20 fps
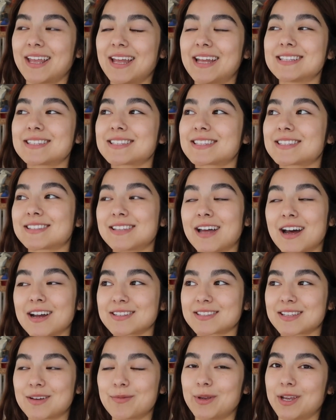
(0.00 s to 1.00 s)
it
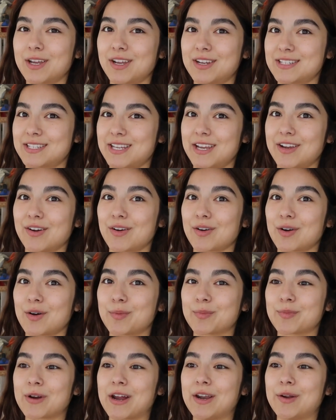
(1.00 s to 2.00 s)
sucks that we couldn't take her
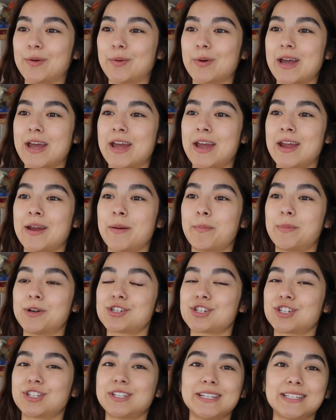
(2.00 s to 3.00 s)
home right away,
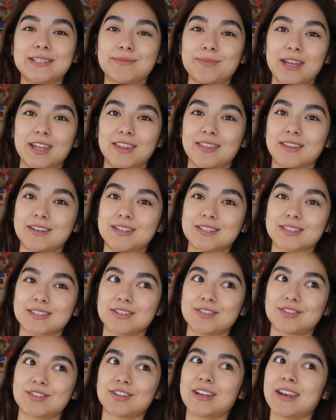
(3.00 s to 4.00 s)
but she's making the
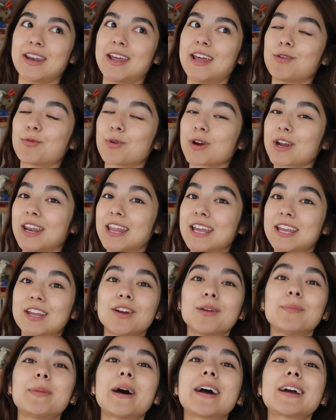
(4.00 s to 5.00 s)
decision and we're gonna
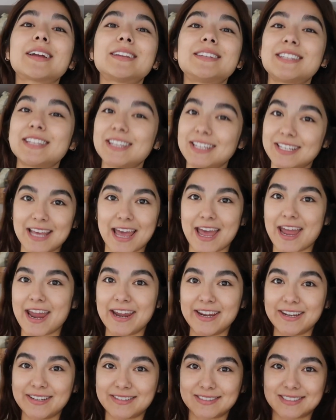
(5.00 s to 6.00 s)
hear back
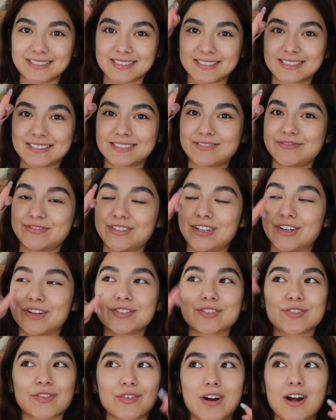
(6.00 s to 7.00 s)
today,
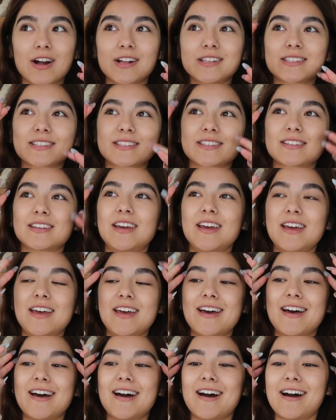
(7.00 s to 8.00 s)
fingers crossed
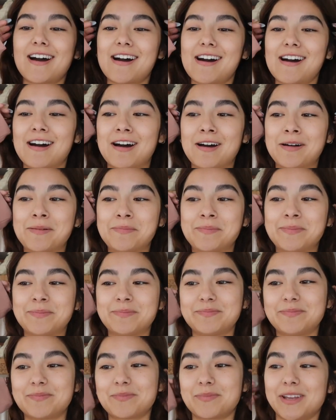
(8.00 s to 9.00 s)

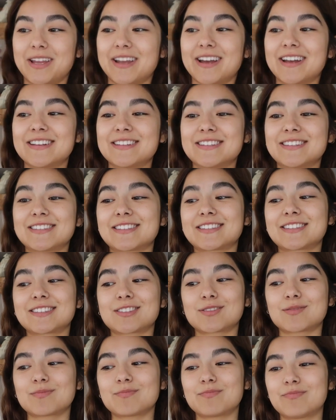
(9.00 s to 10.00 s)
um,
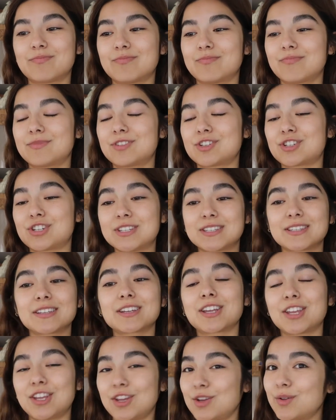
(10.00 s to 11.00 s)
because she's
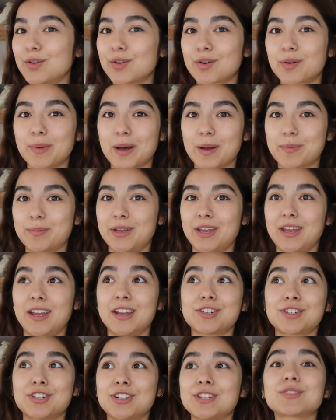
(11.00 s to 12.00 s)
a cute little
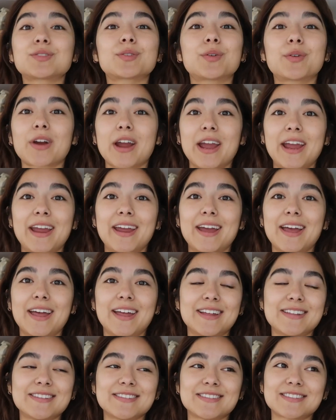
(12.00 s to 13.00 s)
puppy. She's great
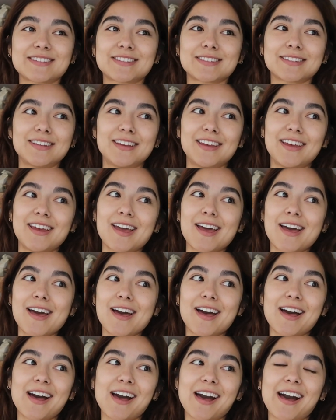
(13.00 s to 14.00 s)
and
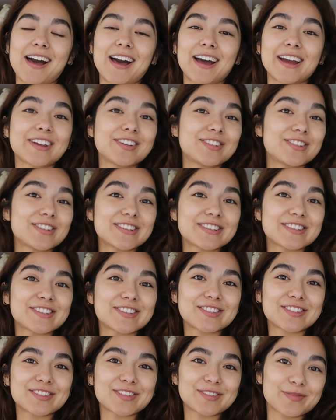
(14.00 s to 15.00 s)
I
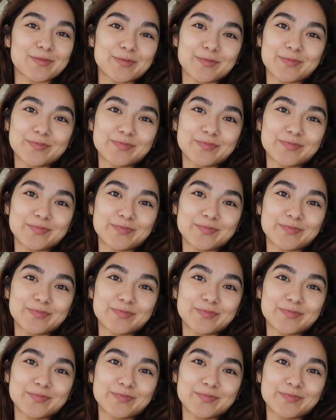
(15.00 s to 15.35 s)
just